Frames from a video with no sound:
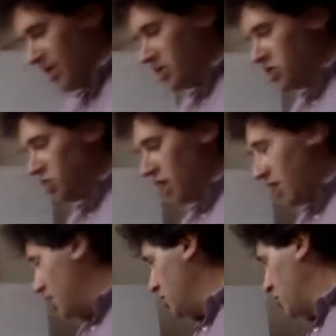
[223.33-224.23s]
At each
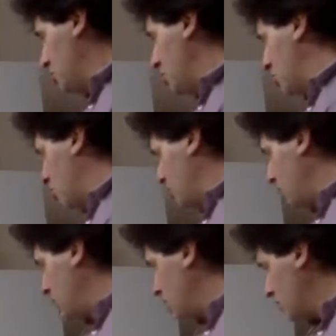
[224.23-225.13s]
end
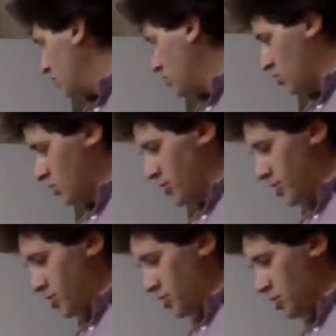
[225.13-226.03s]
node, we call
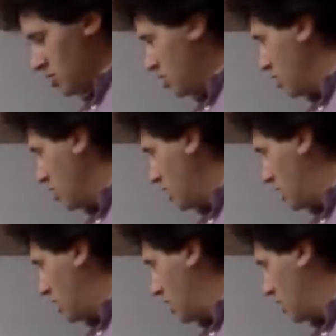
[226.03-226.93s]
this
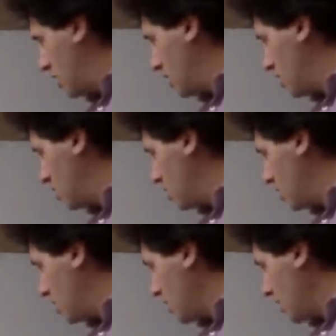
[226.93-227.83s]
an
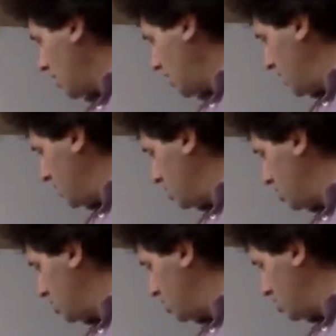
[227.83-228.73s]
end
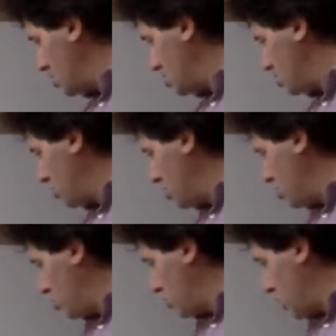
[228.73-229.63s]

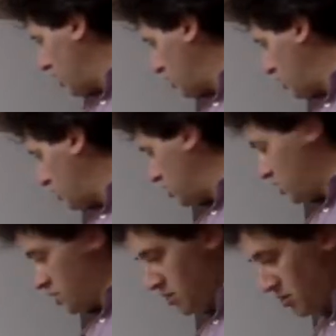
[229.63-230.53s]
node,
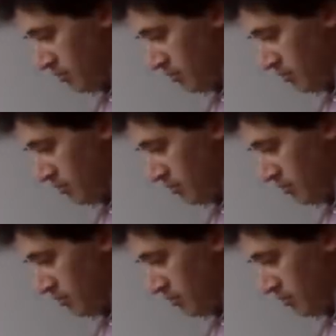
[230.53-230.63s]
N-O-D-E.